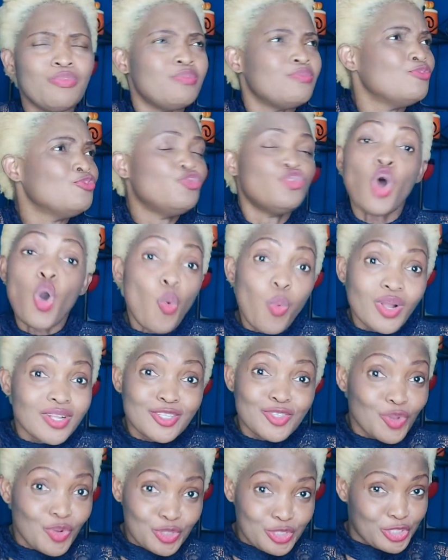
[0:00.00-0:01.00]
No one
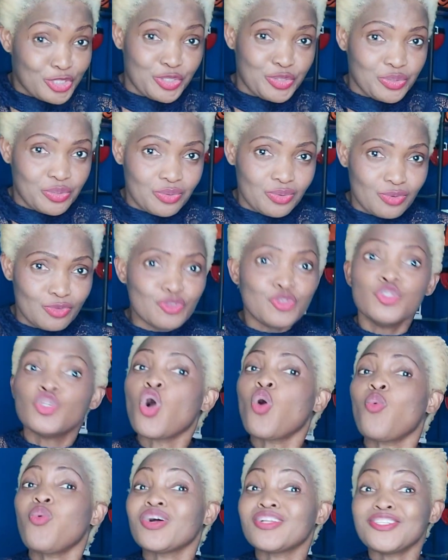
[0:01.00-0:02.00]
knows you. No
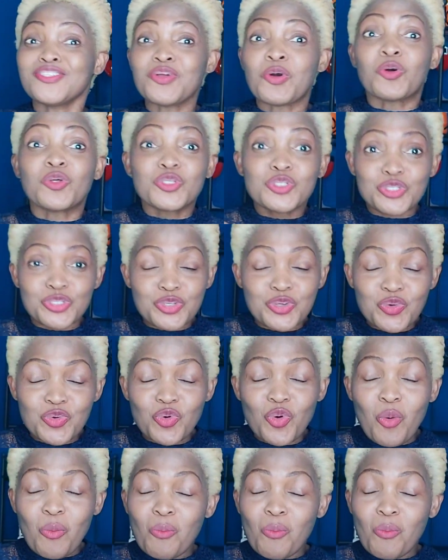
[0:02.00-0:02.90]
one knows you